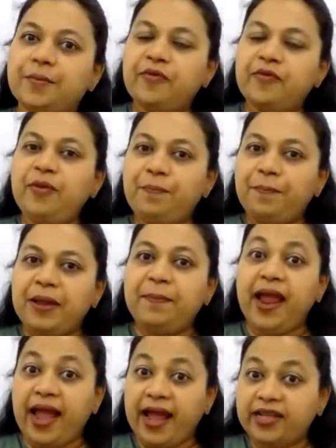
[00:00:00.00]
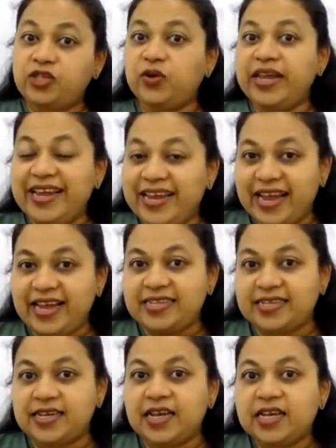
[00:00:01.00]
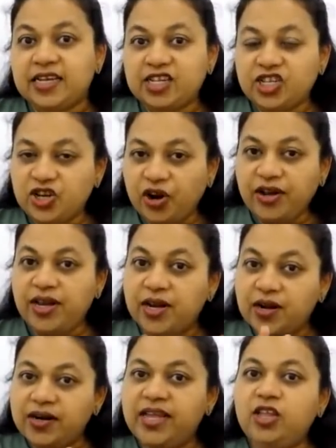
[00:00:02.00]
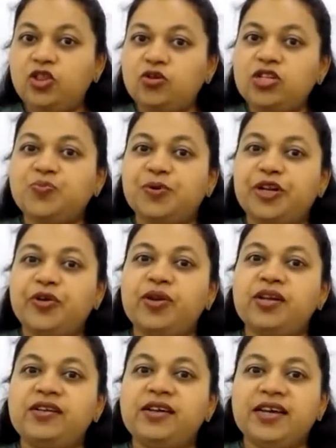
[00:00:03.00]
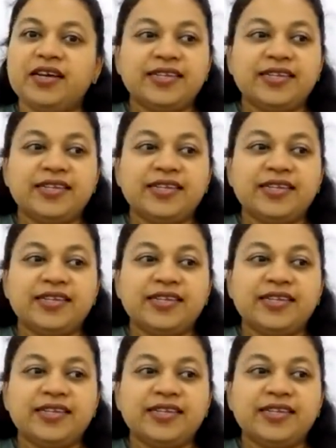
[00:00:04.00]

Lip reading: but what baby actually gets is not learning those particular